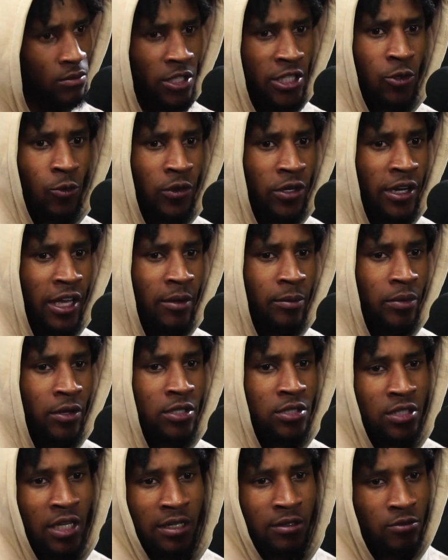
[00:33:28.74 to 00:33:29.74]
He win that
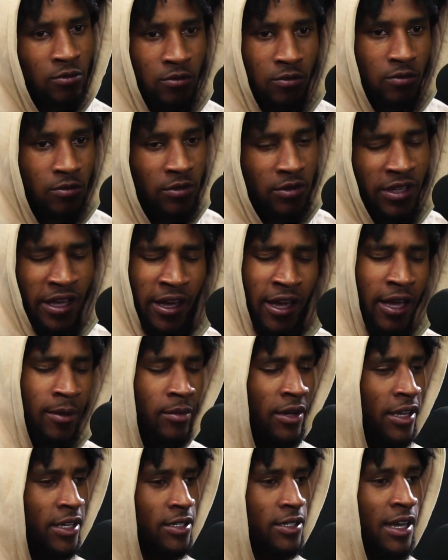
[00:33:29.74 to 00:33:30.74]
bitch. I'm
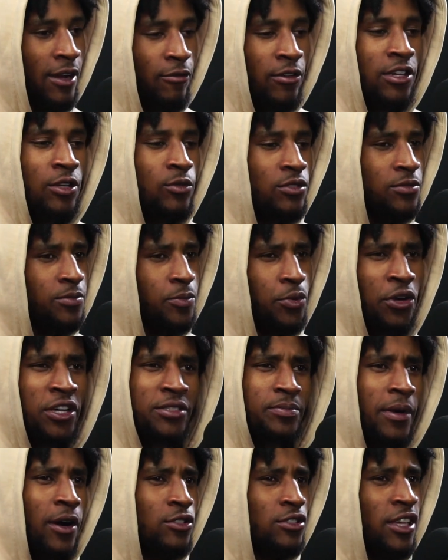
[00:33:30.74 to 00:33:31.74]
damn, like I really was
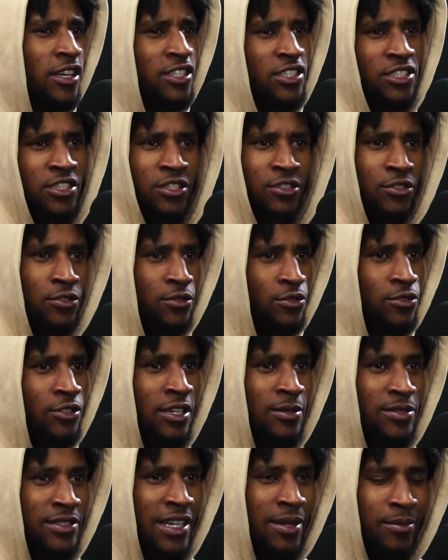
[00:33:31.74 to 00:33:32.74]
pressed about that shit though. You
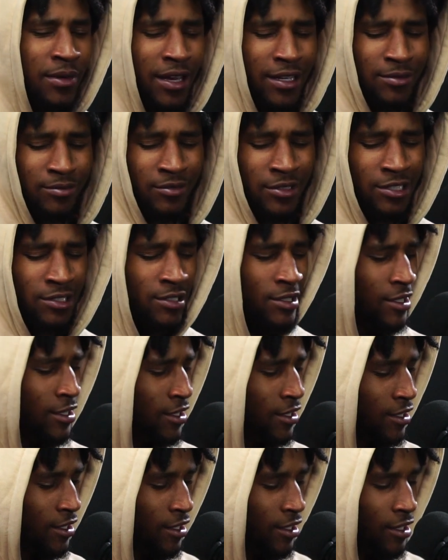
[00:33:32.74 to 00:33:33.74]
know what I'm saying? I'm like,
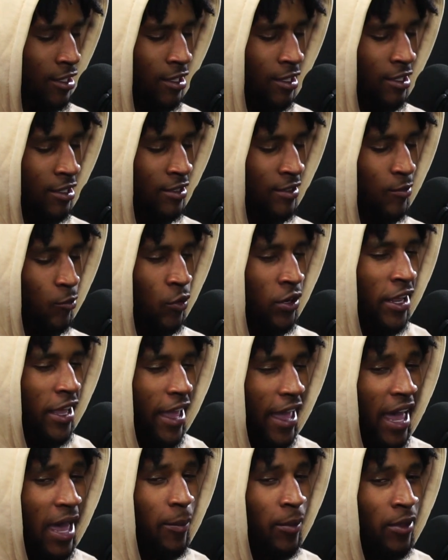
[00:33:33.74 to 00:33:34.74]
when
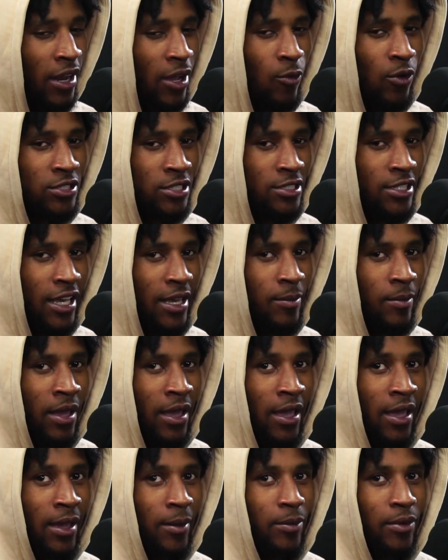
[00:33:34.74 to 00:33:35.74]
it happened, I wasn't that
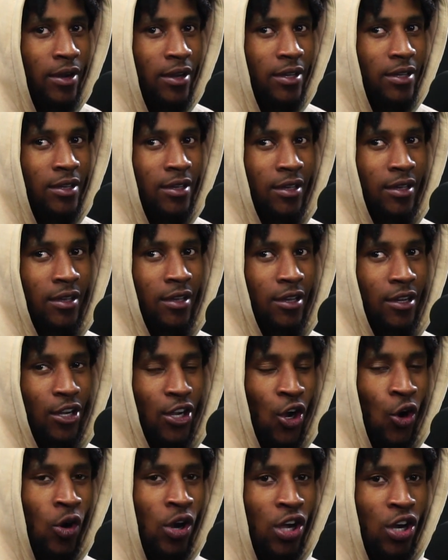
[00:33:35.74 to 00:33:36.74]
mad, but
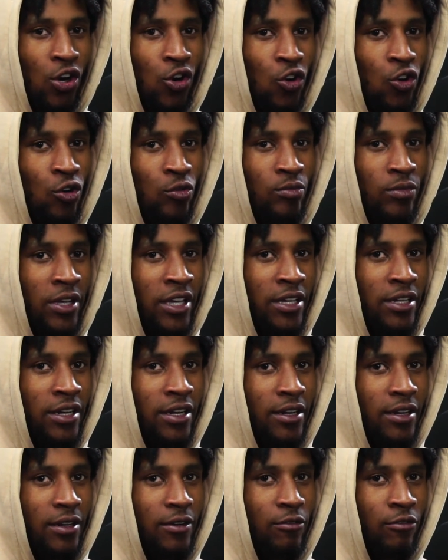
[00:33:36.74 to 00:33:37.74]
going home
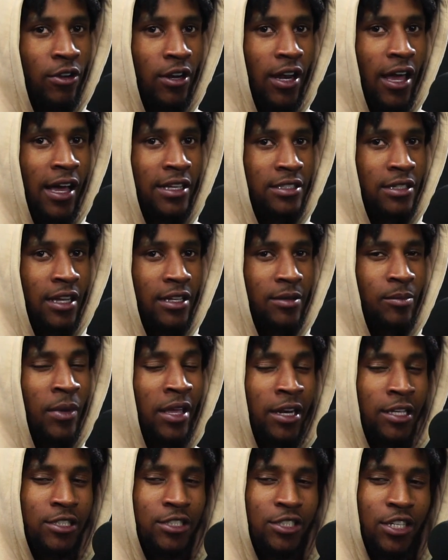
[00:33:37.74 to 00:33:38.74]
and realizing like,
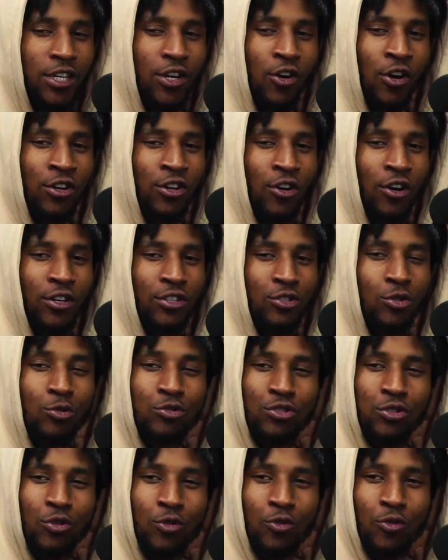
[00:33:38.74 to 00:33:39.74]
man, this shit going on
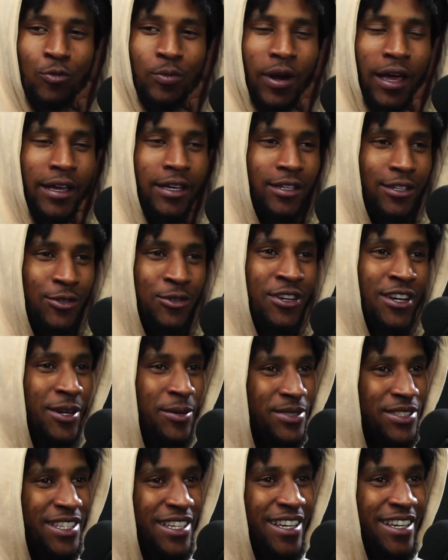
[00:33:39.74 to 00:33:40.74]
YouTube, like, you know
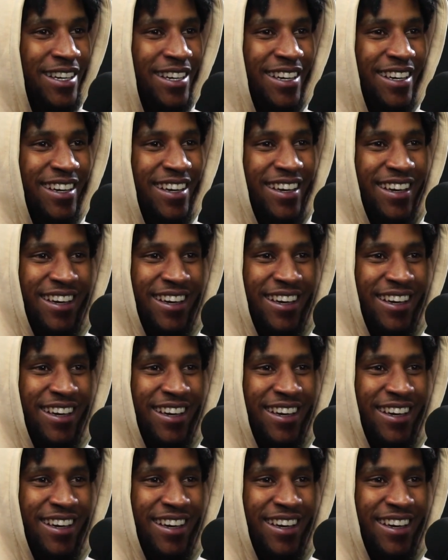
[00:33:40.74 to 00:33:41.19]
what I'm saying?